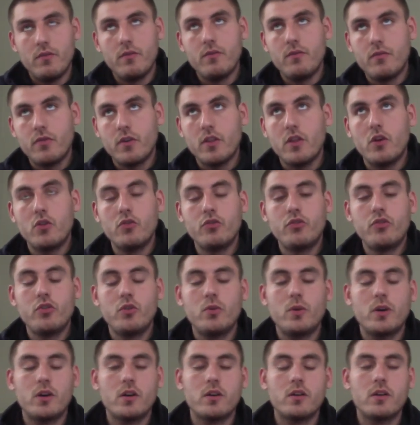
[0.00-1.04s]
for those
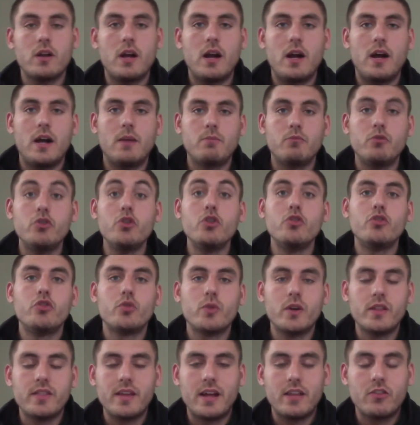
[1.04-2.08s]
who are new
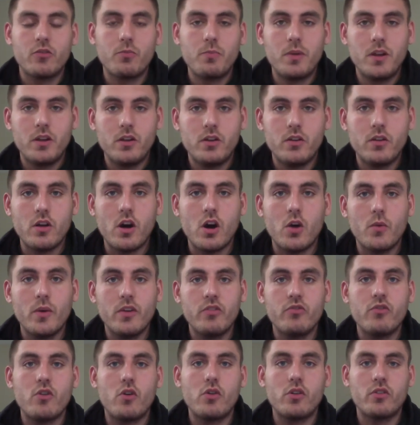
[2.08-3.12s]
to it, that's been
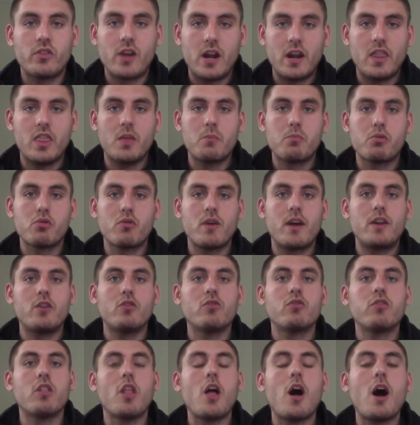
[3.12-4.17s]
always known as kind of the
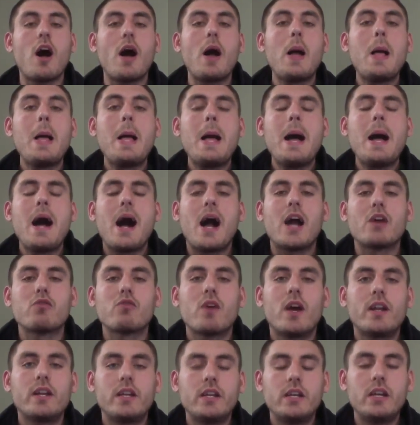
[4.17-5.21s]
Pareto's law. I
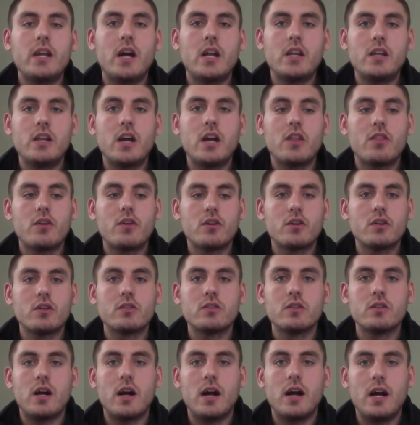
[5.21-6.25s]
read
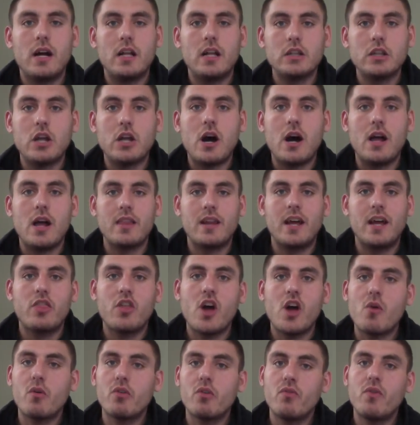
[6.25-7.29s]
another law that I
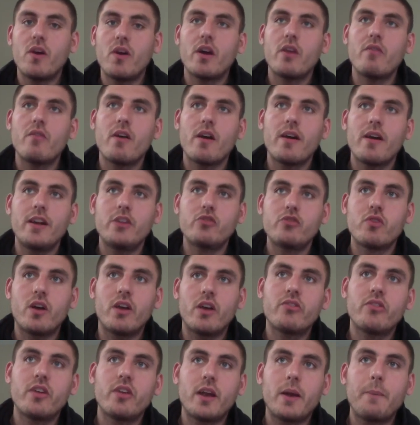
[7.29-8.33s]
thought was very, very
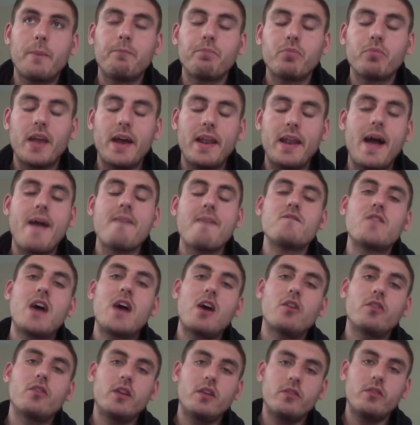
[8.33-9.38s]
interesting, and I
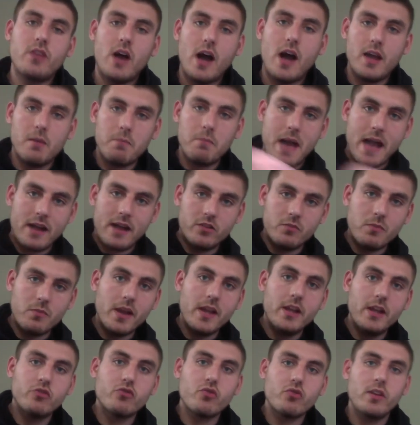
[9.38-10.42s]
found it tying back to my
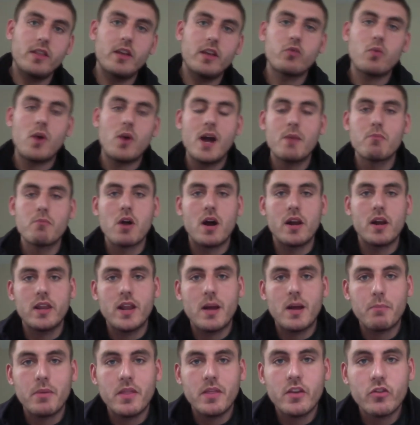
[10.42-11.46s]
injury. That's why I brought it
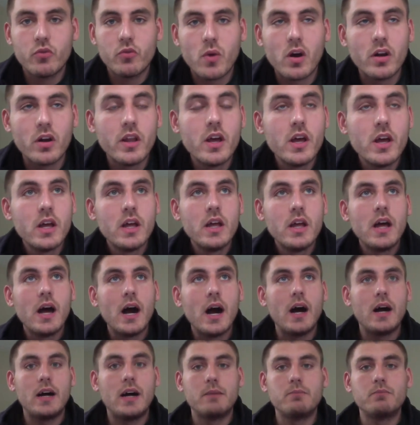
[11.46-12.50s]
up in this one.
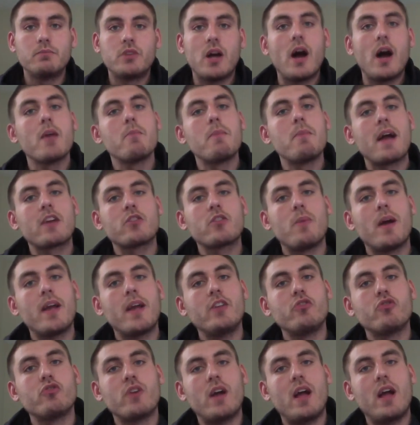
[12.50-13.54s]
Tying back to my
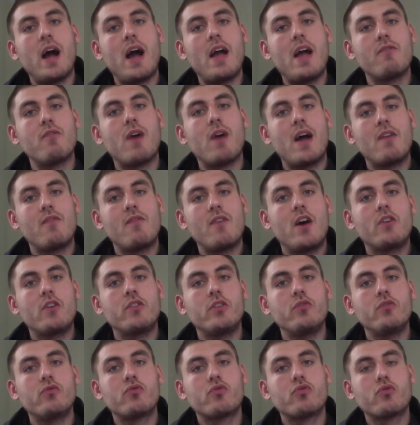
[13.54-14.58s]
injury, I found
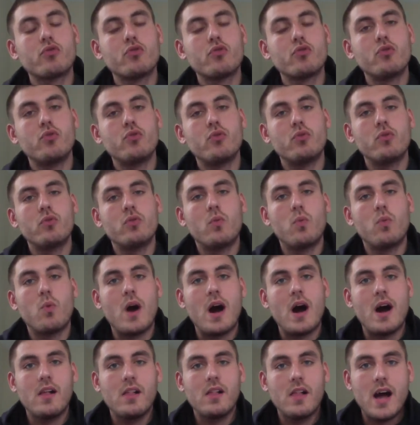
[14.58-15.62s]
it true
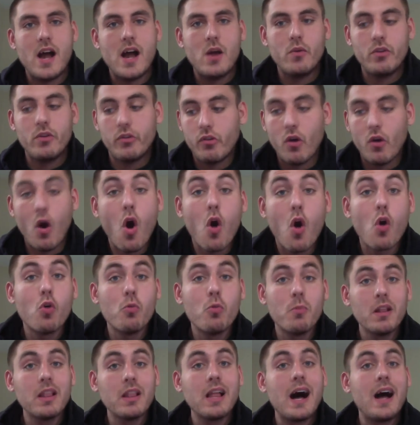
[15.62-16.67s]
while I was
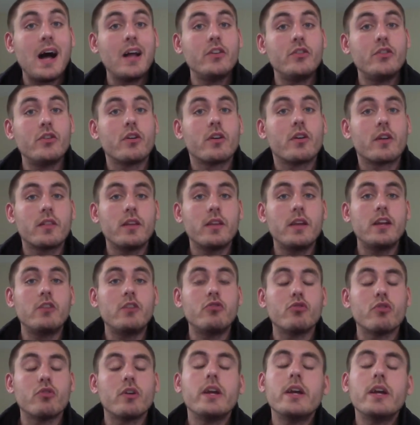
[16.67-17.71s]
home a lot during the
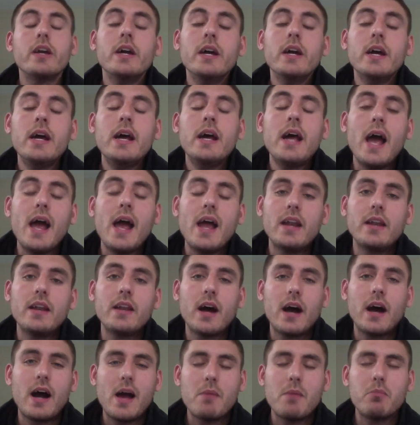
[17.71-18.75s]
injury. And
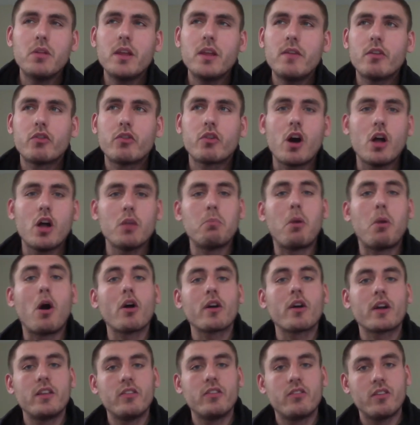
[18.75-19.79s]
I believe it's called
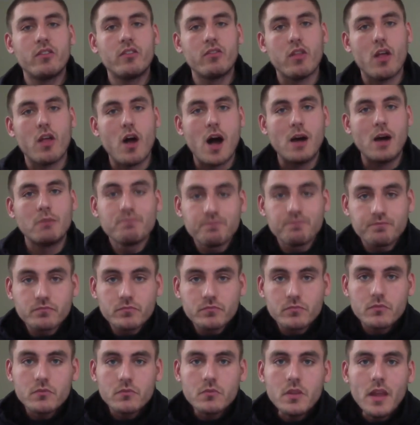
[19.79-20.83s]
Parkinson's law.
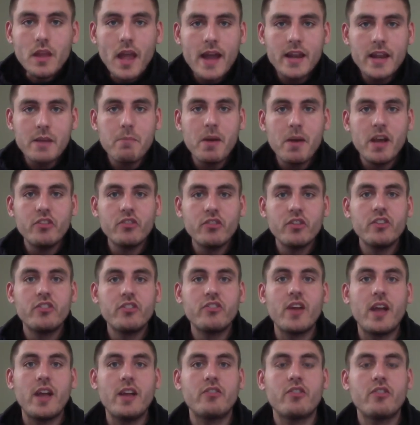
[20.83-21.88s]
And it basically
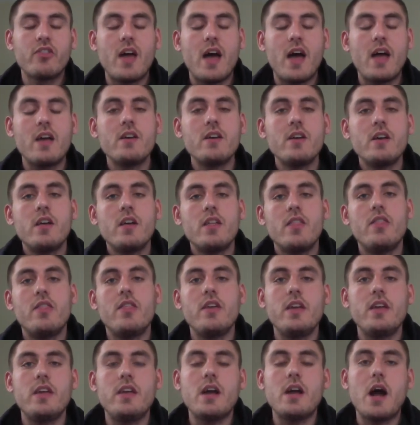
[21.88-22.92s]
states that
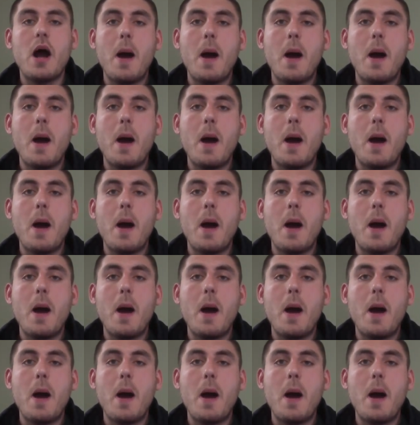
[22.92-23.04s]
the